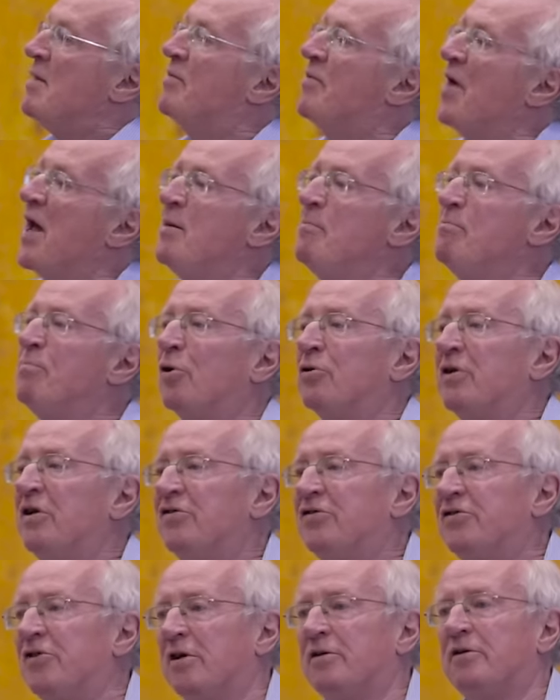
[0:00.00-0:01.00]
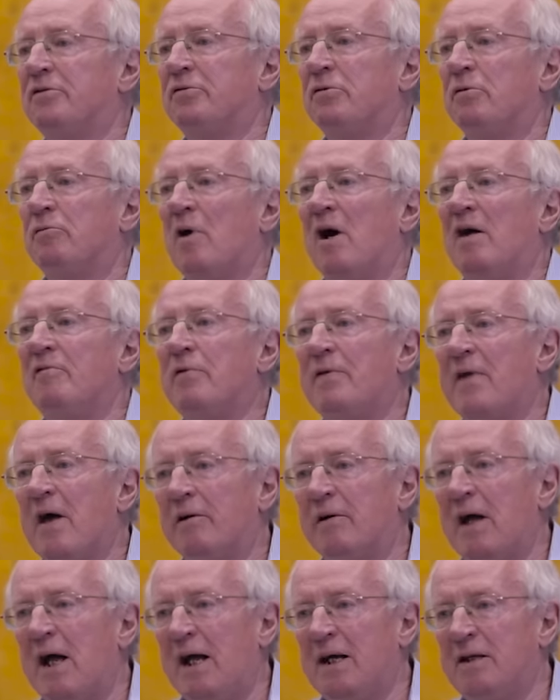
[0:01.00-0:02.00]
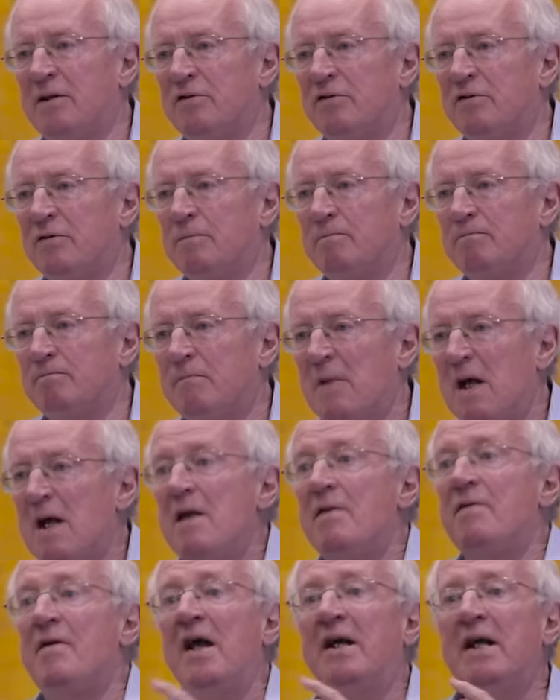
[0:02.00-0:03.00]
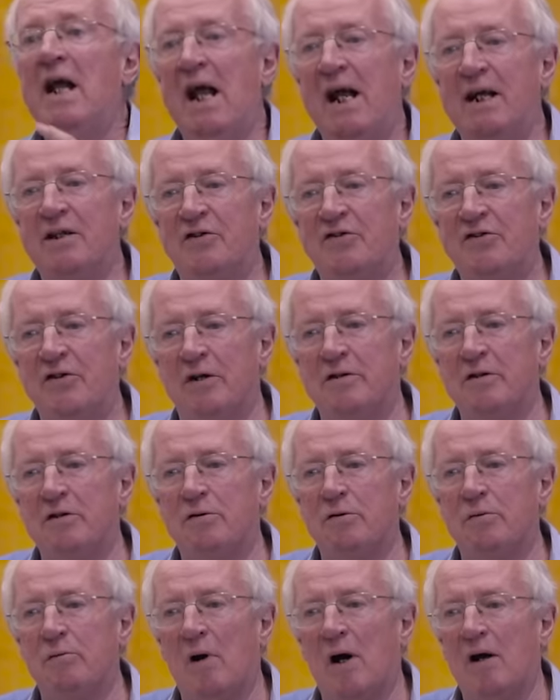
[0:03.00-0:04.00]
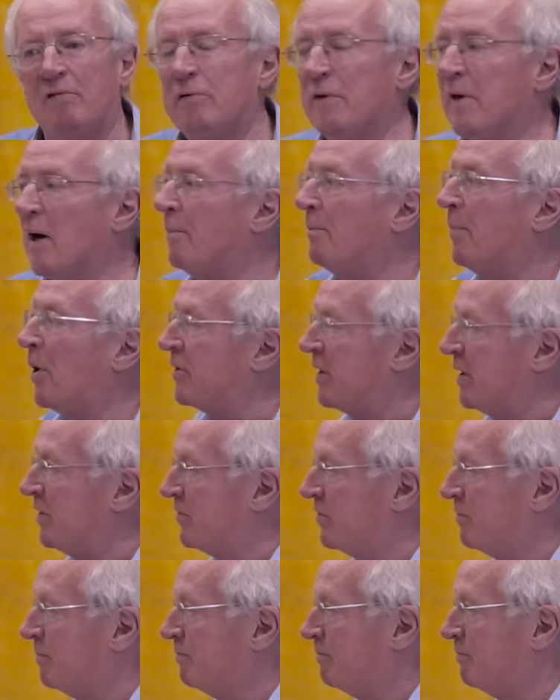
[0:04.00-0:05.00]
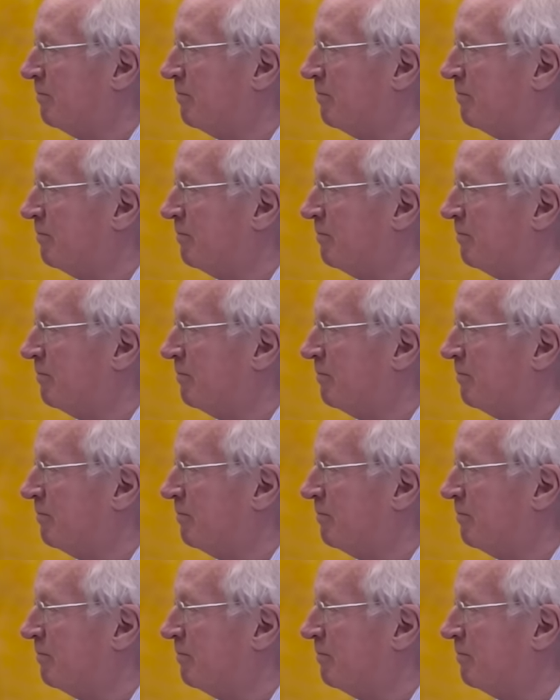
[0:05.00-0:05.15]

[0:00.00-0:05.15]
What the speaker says: Then bodies started to arrive without heads. Then heads started to arrive without bodies.